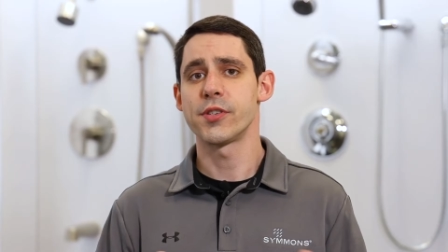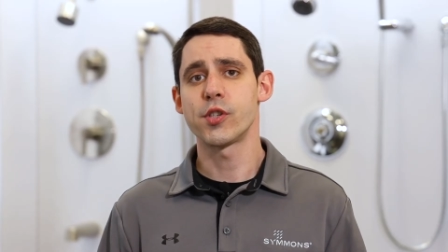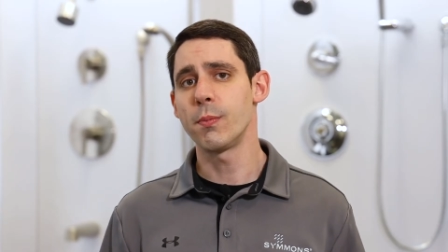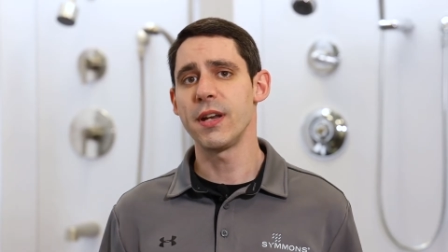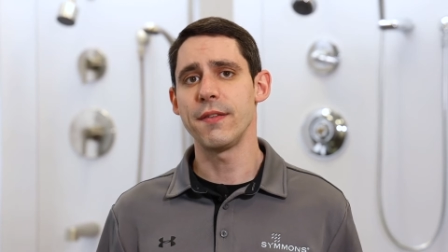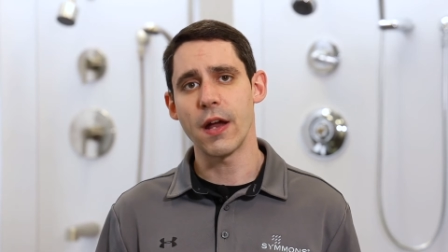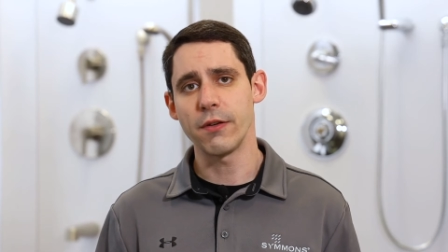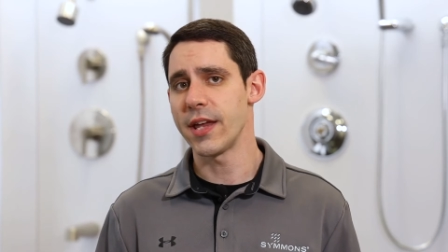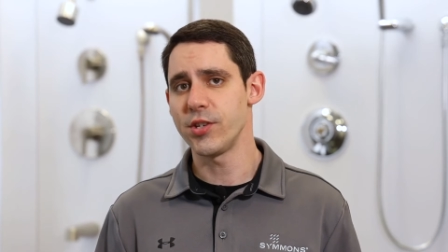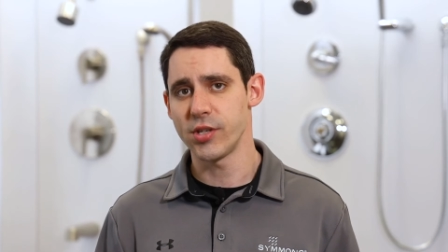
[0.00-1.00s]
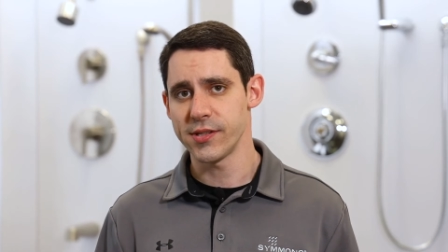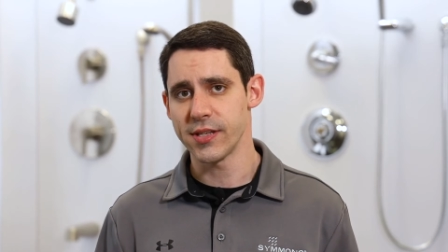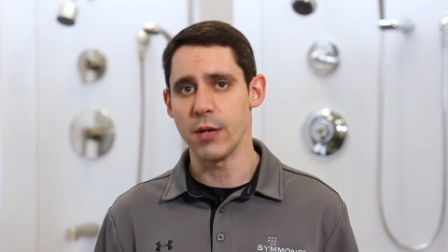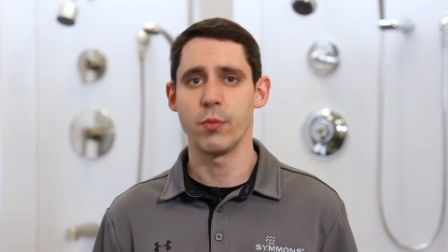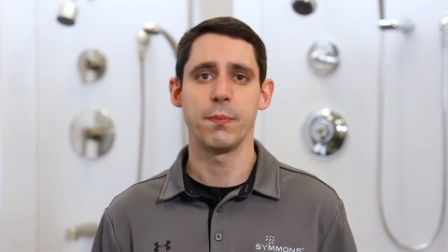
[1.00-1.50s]
are so many
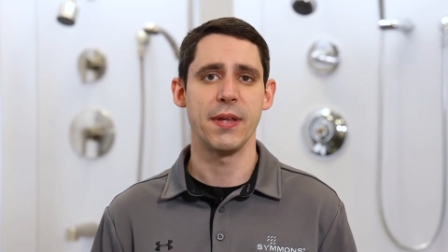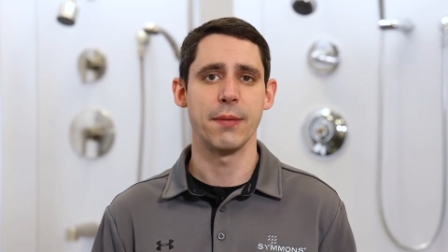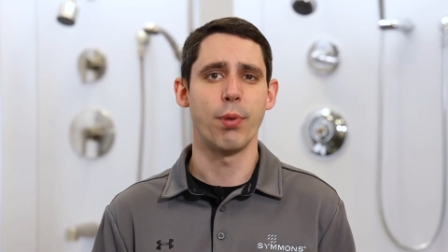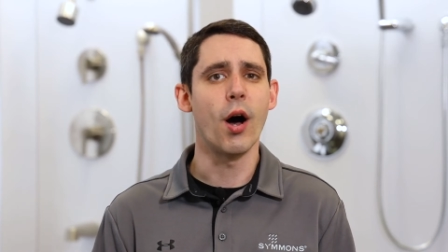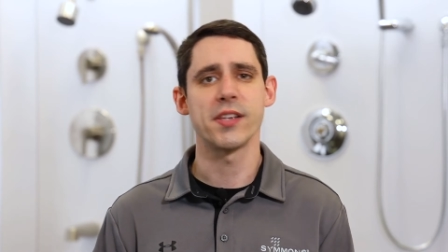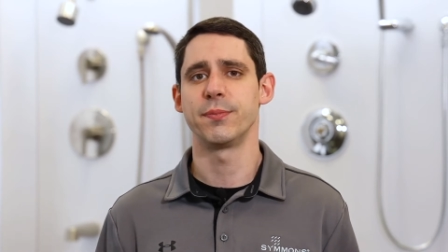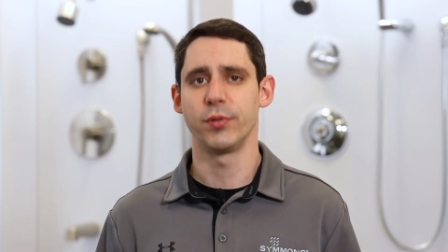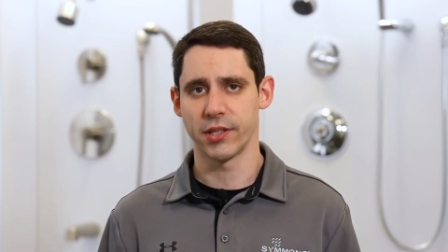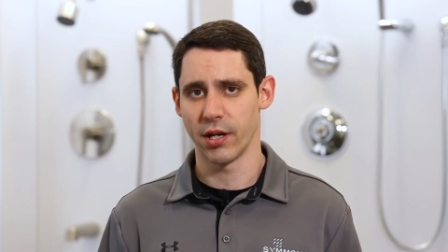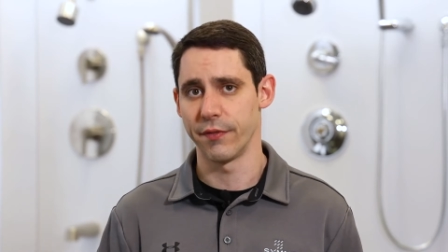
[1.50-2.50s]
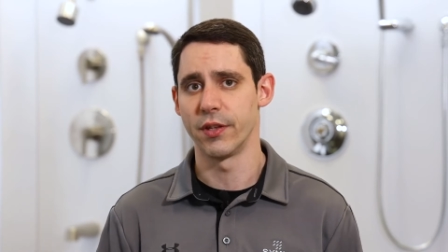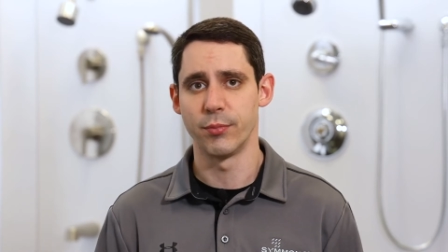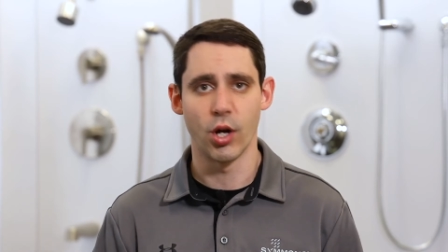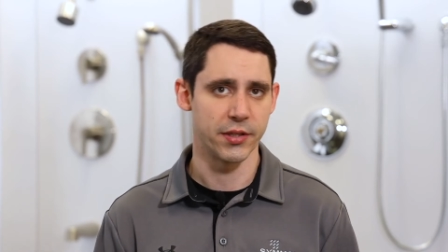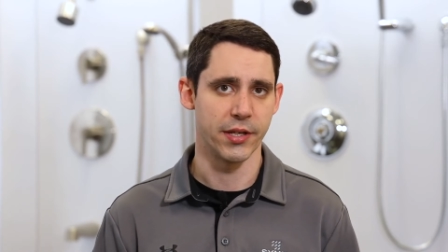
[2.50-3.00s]
variations, it would be impossible to cover
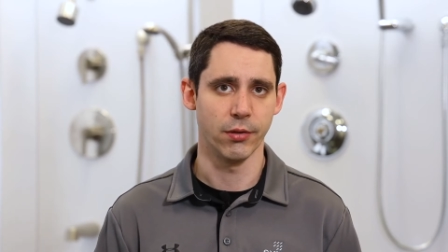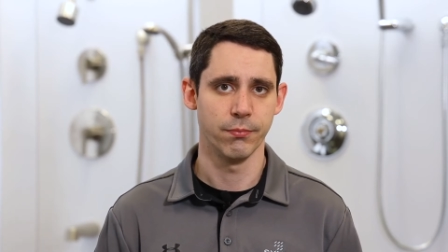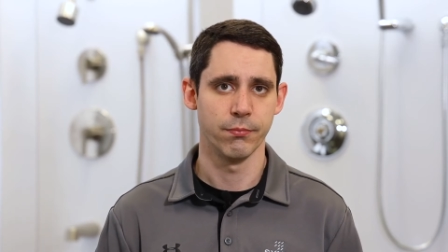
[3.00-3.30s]
them all here.